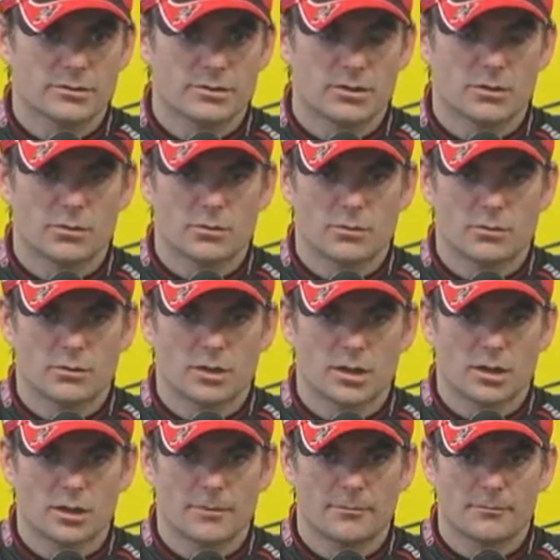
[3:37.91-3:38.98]
So,
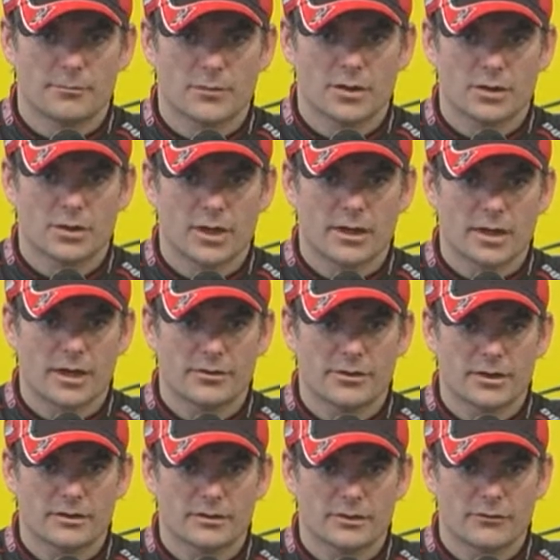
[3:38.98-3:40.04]
I
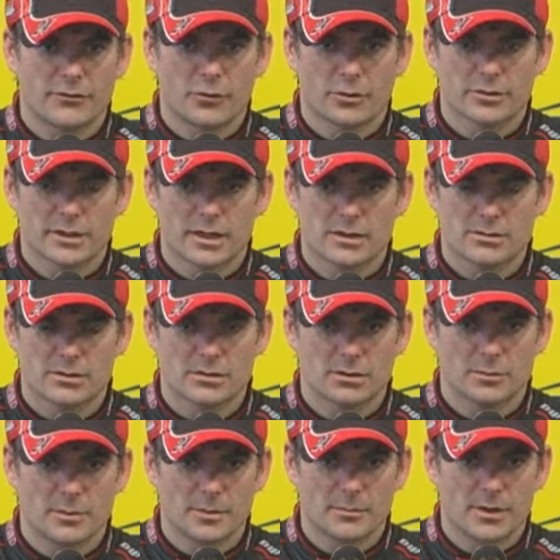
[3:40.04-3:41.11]
think that 4 tires are a
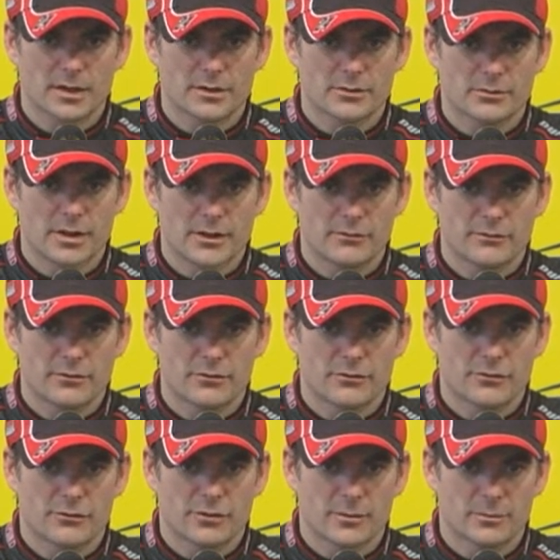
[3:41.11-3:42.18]
little bit better right
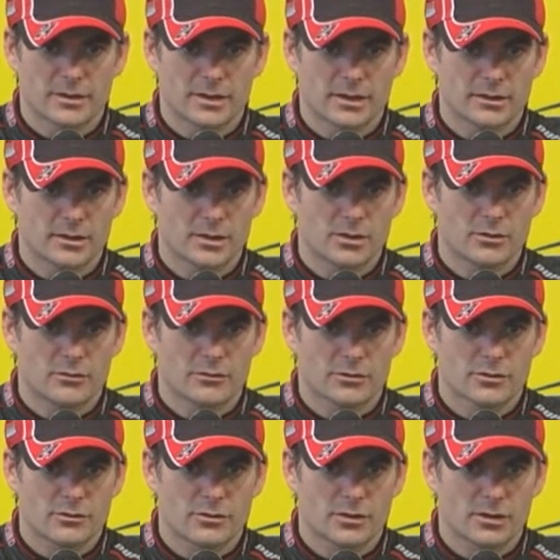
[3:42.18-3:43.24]
from the get-go
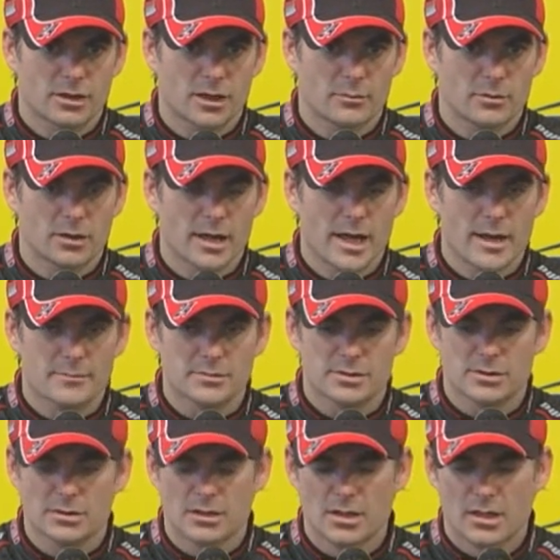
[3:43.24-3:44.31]
for a couple
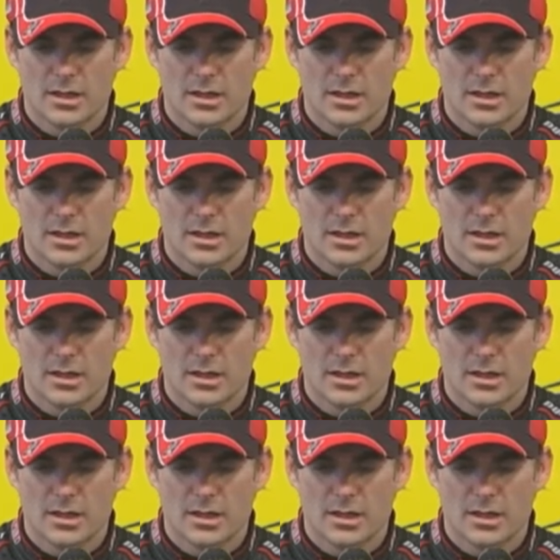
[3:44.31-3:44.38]
laps,